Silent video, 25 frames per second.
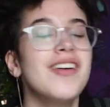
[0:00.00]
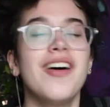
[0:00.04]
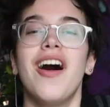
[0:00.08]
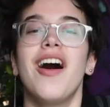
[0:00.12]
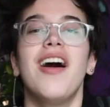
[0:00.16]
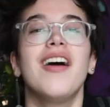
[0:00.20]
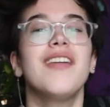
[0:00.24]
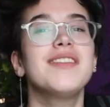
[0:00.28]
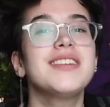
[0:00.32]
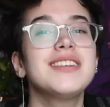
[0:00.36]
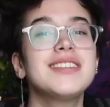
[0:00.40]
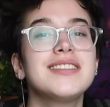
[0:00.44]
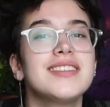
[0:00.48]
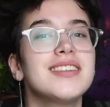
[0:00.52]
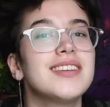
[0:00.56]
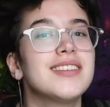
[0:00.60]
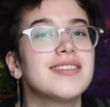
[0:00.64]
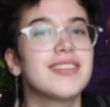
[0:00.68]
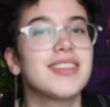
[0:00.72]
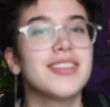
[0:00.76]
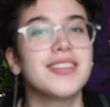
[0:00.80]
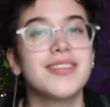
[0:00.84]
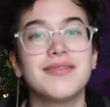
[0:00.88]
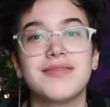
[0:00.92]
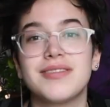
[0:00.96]
Obviously,
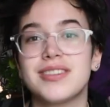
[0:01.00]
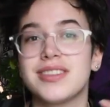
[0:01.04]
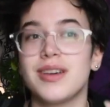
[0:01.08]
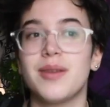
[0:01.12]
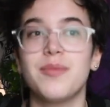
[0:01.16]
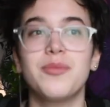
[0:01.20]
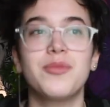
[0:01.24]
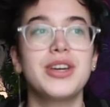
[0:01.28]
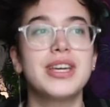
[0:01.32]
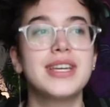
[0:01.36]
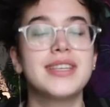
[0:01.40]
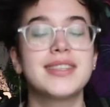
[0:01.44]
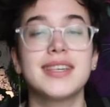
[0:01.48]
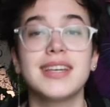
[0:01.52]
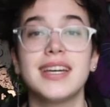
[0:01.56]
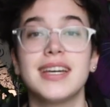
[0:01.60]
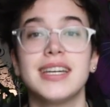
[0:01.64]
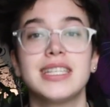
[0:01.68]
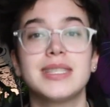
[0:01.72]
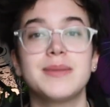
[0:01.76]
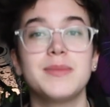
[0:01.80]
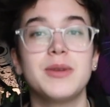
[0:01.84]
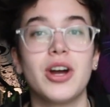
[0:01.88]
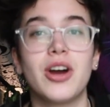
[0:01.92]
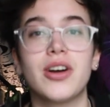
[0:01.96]
there are some weeks it
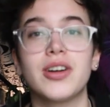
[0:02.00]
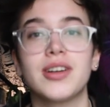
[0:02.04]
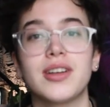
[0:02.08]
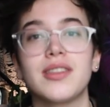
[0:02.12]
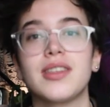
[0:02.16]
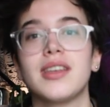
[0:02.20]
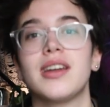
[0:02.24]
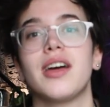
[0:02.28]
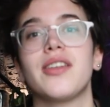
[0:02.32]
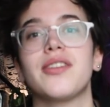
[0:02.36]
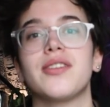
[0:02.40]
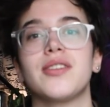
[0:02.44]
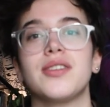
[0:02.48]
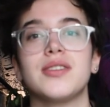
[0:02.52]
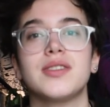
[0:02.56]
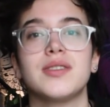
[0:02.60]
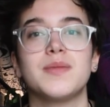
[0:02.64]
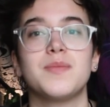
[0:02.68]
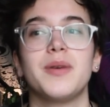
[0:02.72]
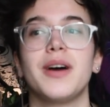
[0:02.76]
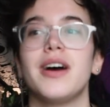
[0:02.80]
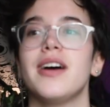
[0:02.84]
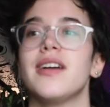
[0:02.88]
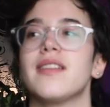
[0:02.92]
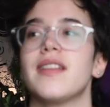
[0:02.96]
hits me harder than others,
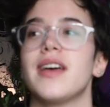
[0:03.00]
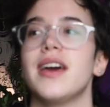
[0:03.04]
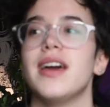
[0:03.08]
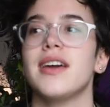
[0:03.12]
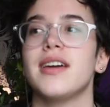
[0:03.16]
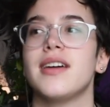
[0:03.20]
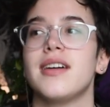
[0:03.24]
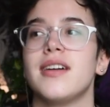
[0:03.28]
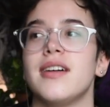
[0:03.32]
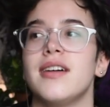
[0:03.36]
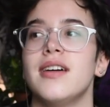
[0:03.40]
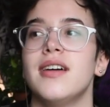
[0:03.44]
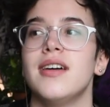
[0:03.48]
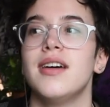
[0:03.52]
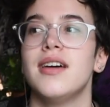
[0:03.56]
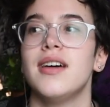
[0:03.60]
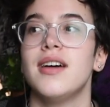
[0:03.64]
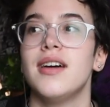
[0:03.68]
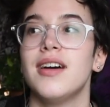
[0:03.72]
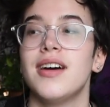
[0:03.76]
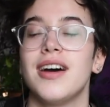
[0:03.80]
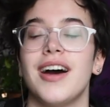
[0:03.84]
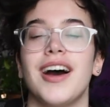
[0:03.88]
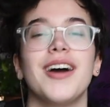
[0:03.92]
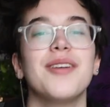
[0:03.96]
but like,
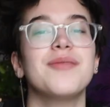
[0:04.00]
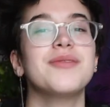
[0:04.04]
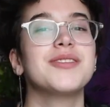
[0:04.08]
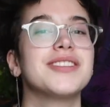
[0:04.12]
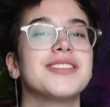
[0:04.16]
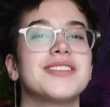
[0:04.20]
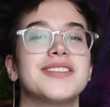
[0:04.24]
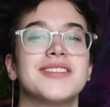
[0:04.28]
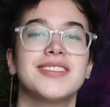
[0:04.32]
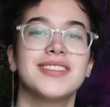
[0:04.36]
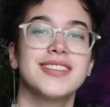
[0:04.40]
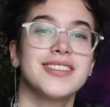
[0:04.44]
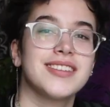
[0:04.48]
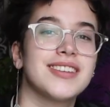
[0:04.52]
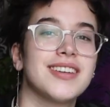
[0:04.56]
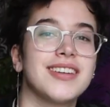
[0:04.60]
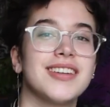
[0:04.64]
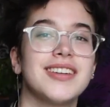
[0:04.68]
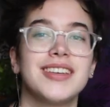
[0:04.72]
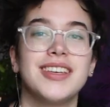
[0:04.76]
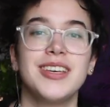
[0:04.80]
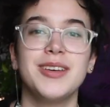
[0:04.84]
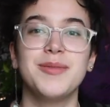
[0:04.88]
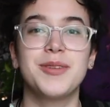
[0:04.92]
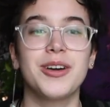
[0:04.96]
I'm just
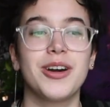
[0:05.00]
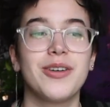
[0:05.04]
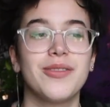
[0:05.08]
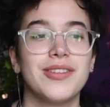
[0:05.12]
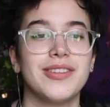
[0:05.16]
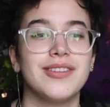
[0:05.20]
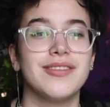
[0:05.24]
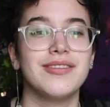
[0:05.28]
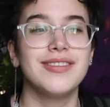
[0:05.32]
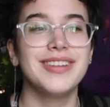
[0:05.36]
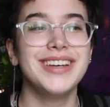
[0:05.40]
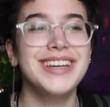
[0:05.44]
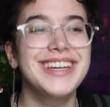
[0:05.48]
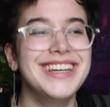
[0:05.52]
gonna keep going.